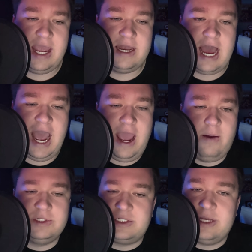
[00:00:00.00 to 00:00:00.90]
and
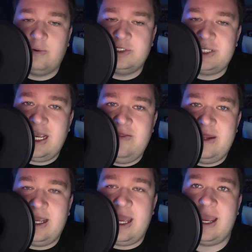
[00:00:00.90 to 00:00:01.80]
I was
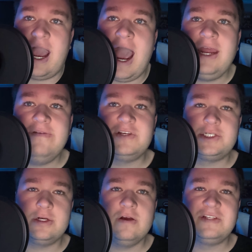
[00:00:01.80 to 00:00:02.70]
saying that it kind of
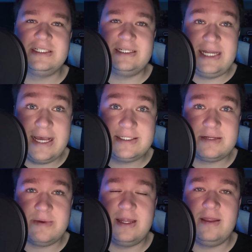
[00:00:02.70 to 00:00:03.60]
serves as a
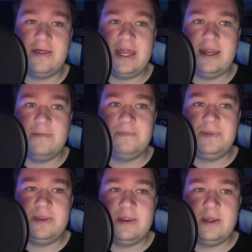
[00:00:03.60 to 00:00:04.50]
testament that
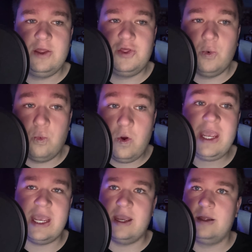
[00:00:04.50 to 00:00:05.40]
the
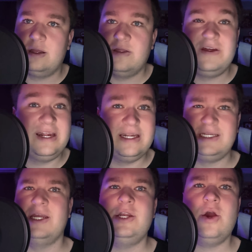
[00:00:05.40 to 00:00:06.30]
Wii, the
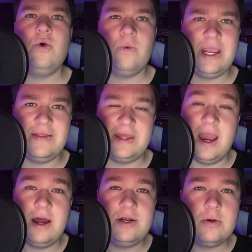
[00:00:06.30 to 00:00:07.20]
Nintendo Wii,
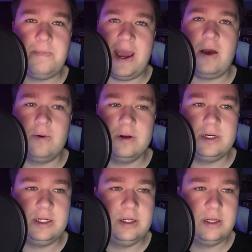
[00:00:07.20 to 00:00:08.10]
the
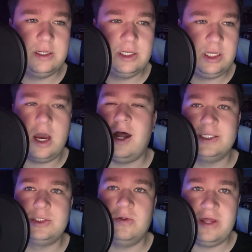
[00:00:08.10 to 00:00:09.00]
underpowered
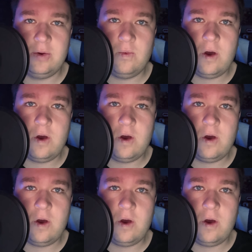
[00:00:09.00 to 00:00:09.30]
console